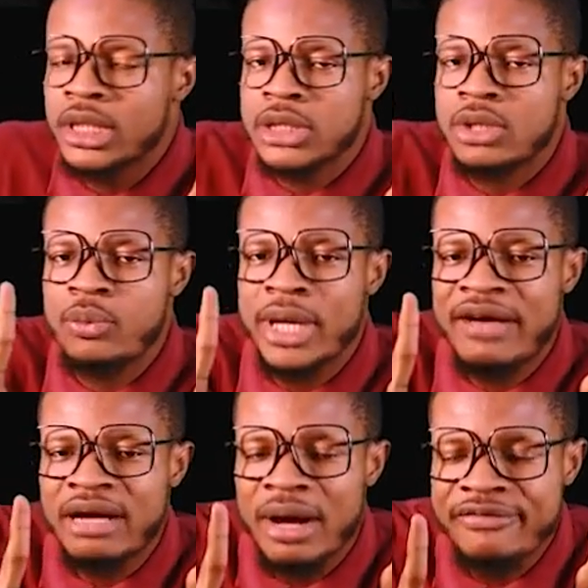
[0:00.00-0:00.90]
he said we
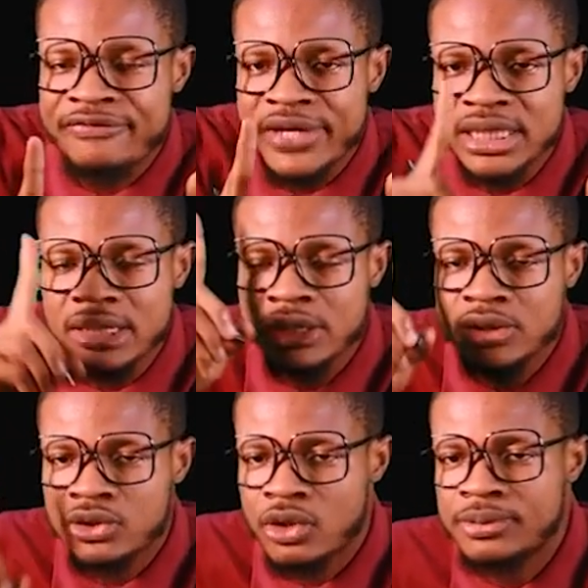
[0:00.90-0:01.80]
have our first
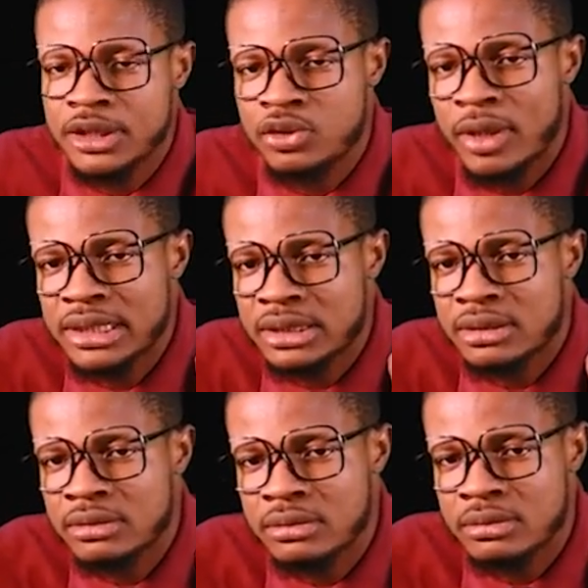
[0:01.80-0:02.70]

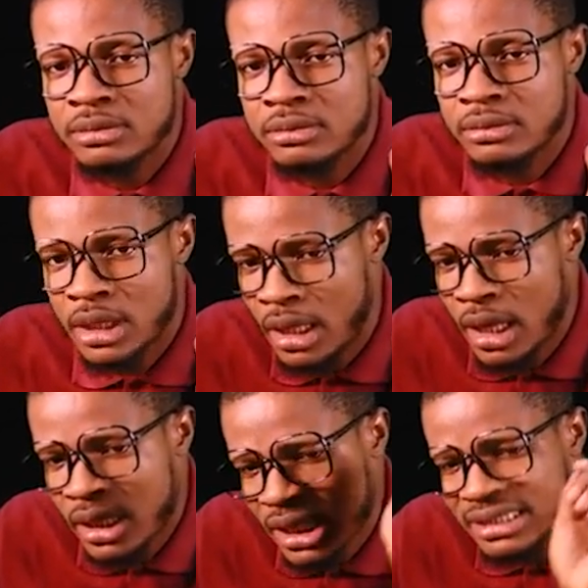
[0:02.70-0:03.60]
substituent.
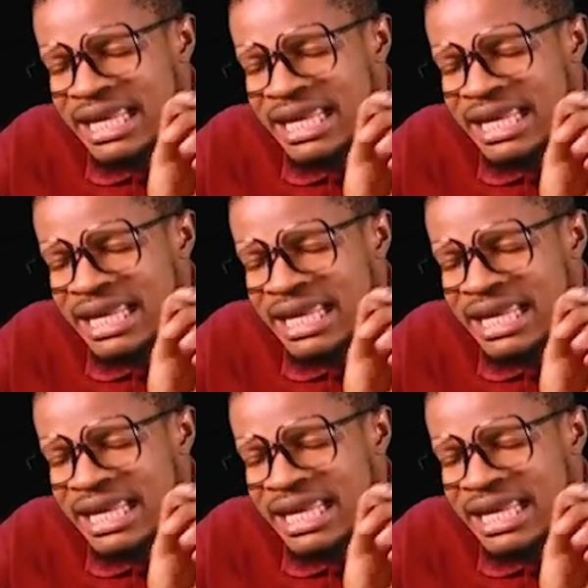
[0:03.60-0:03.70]
Is